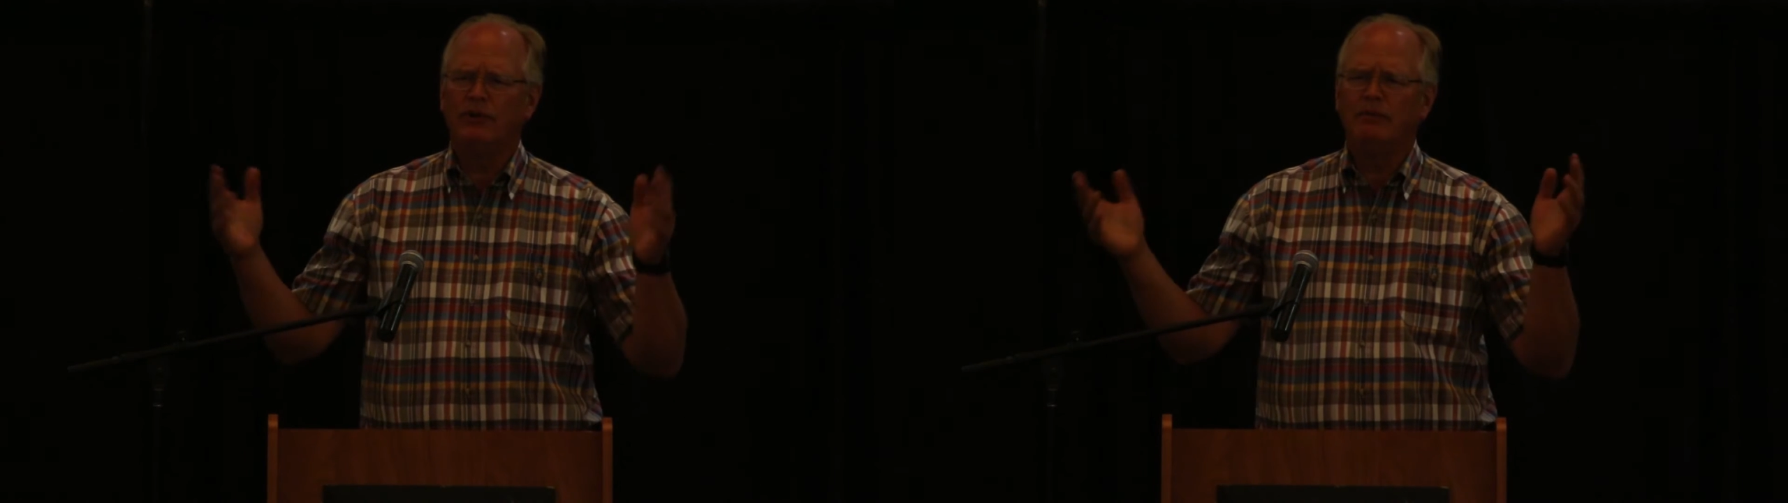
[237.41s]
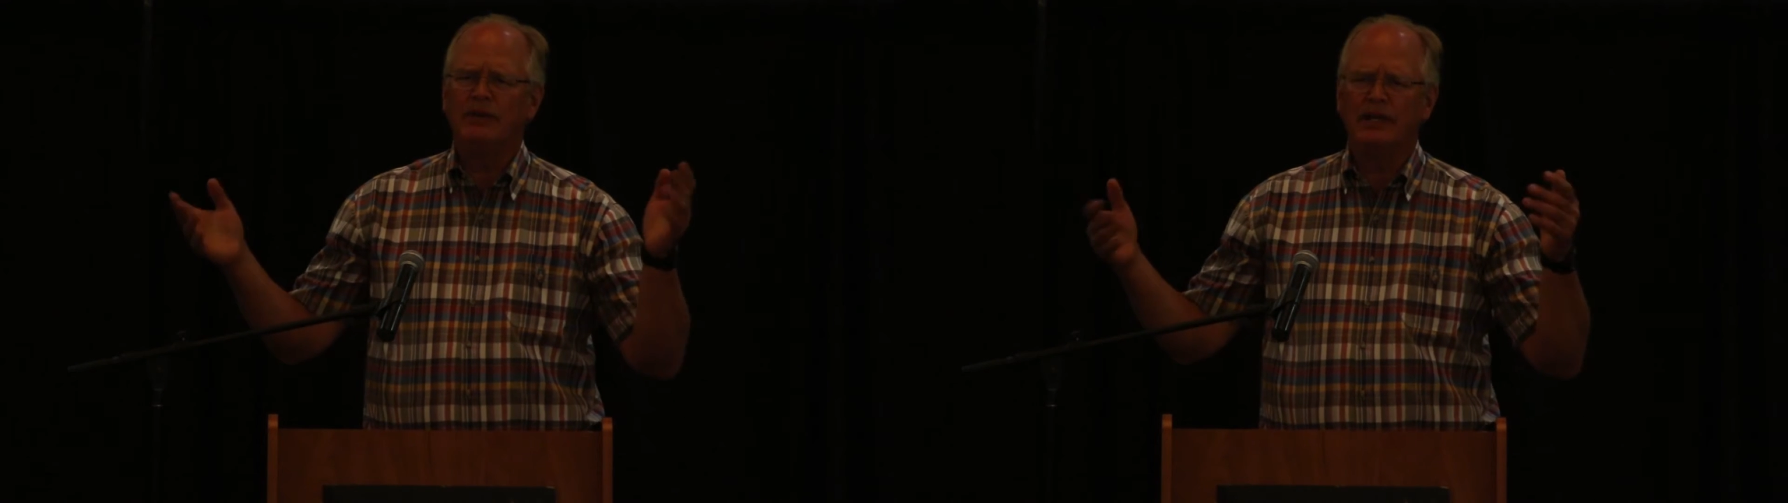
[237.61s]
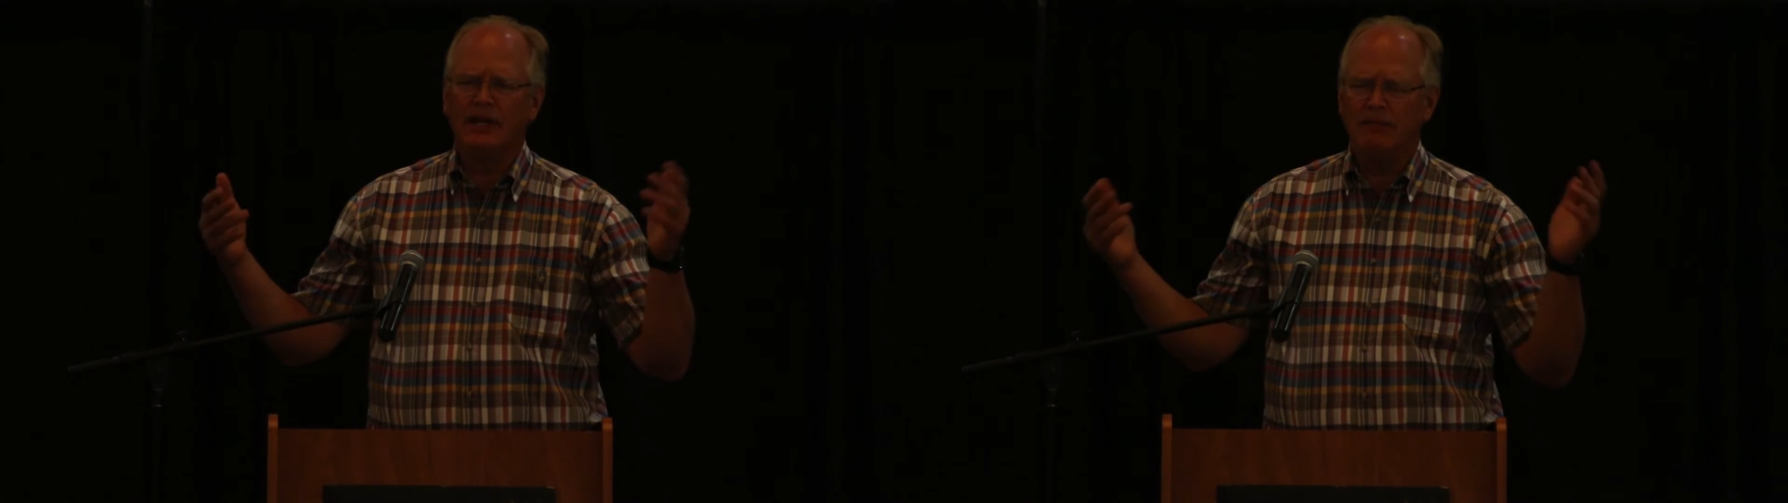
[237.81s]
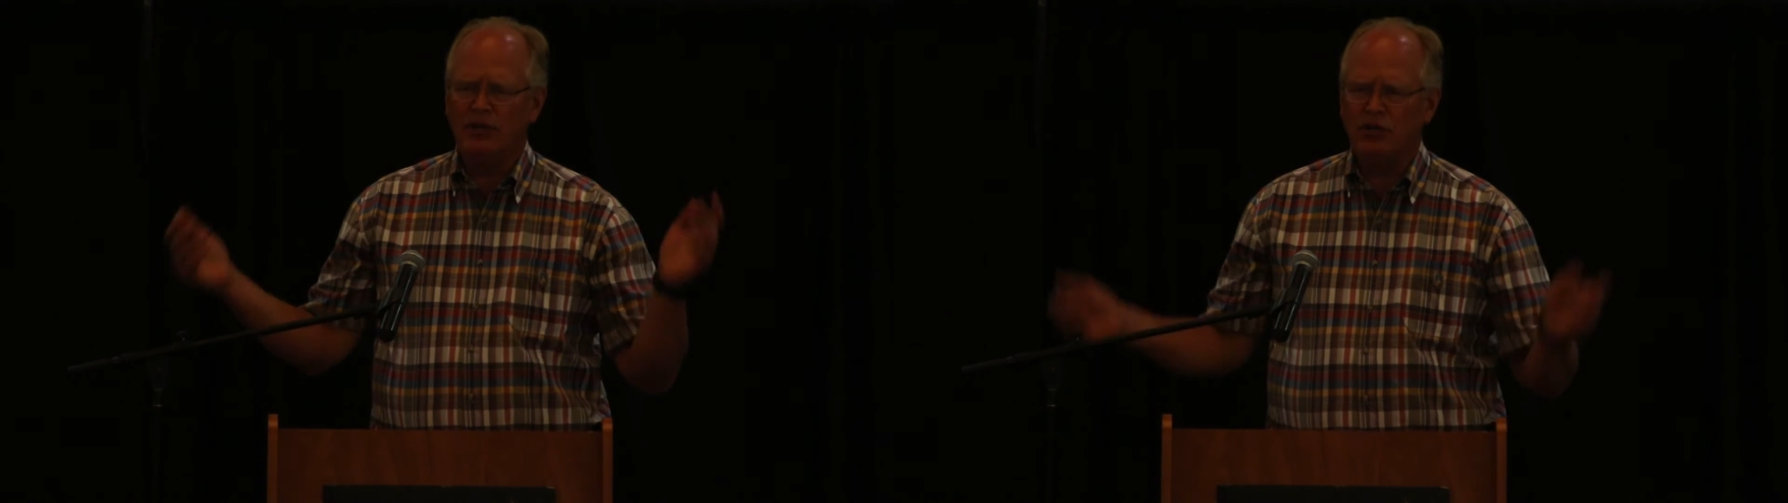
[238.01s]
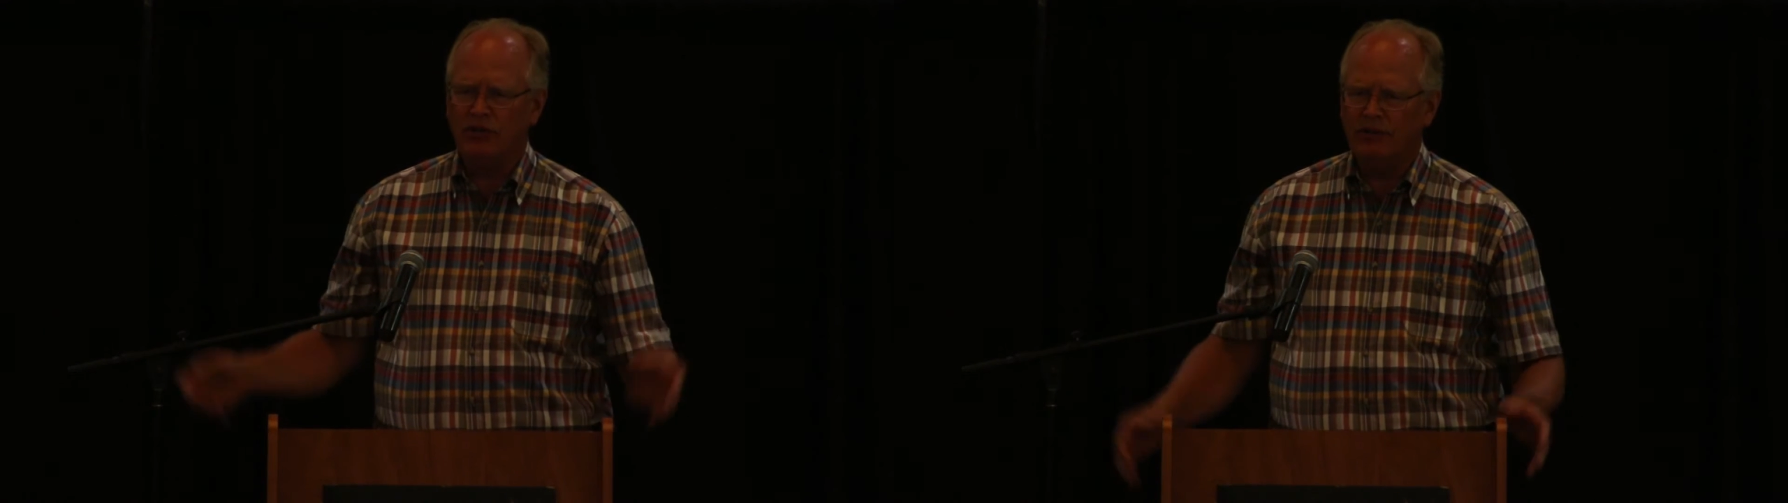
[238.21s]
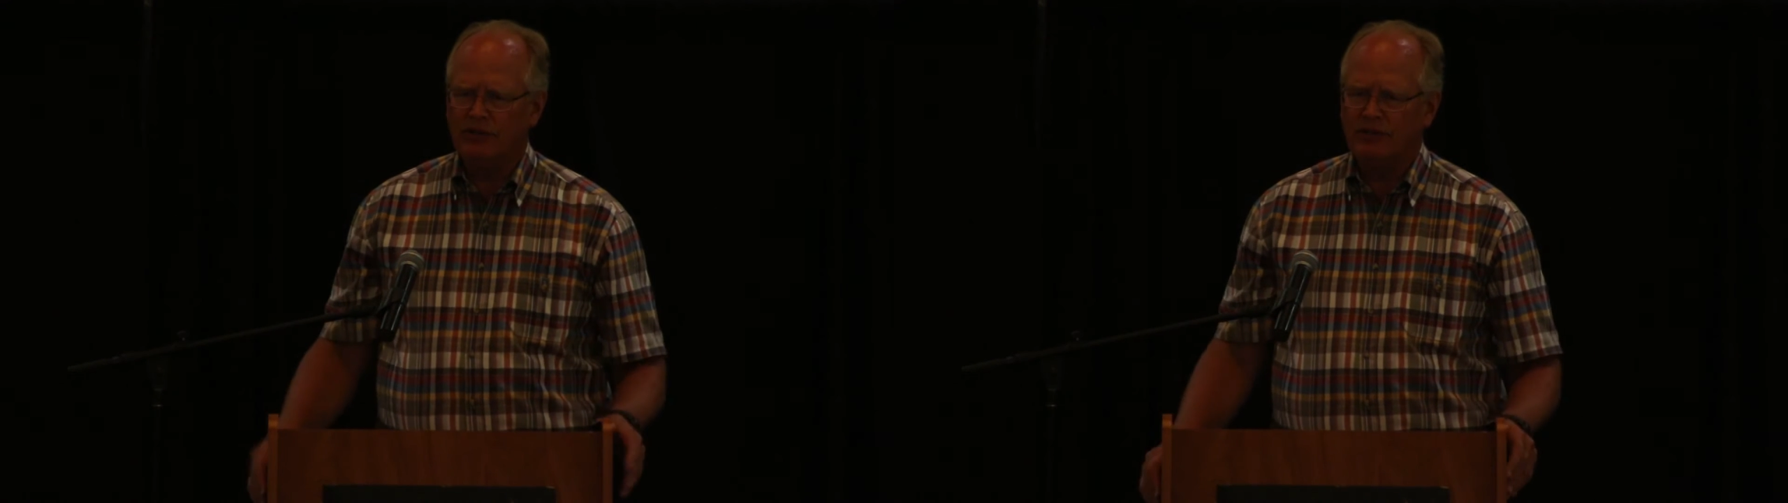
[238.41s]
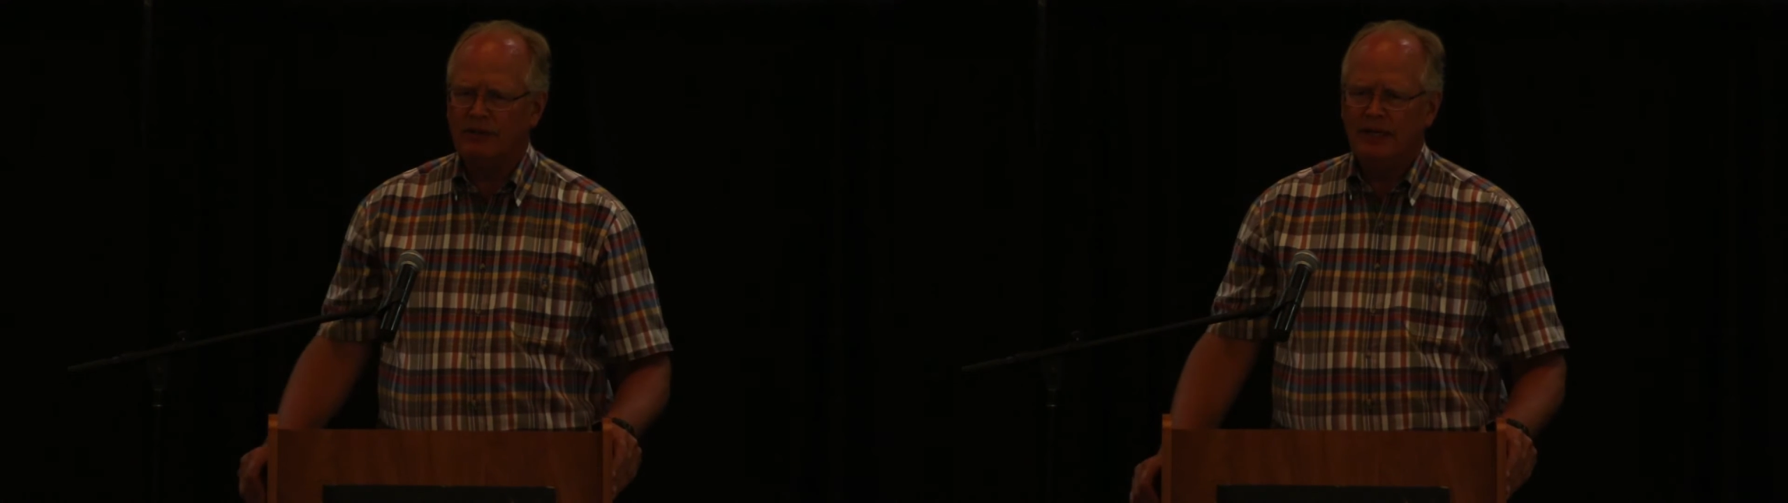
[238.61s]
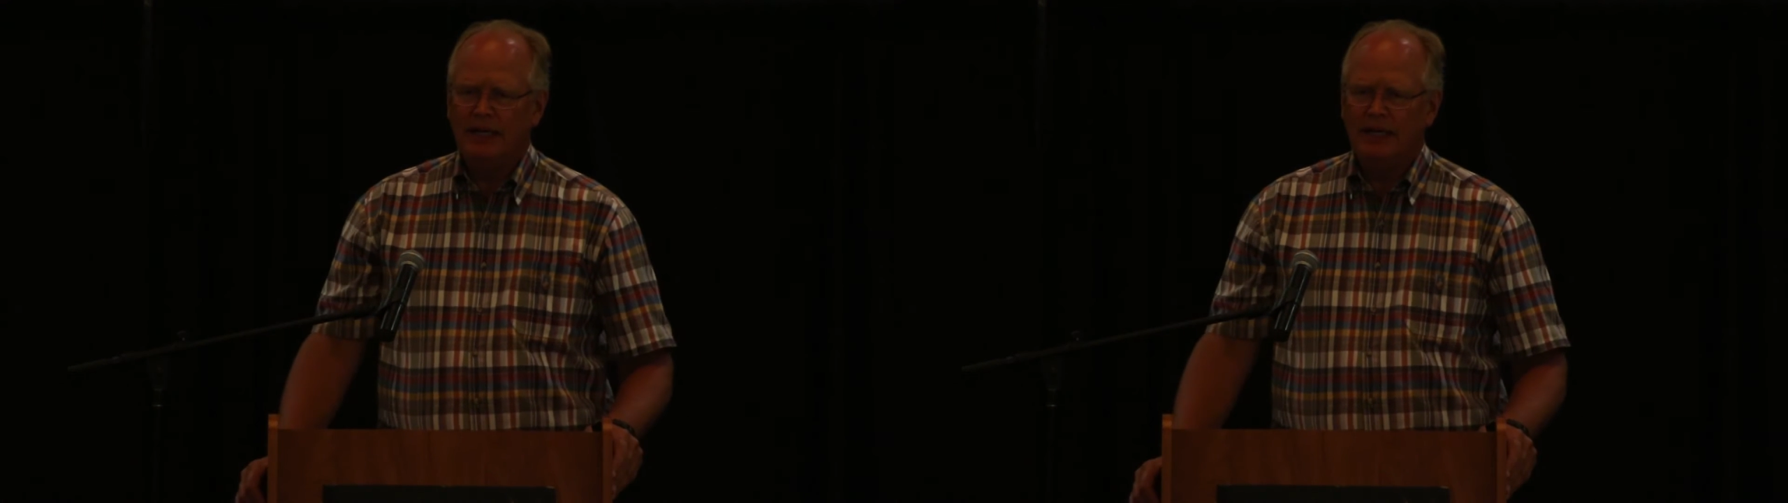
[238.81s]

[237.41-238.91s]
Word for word: ribbon commissions.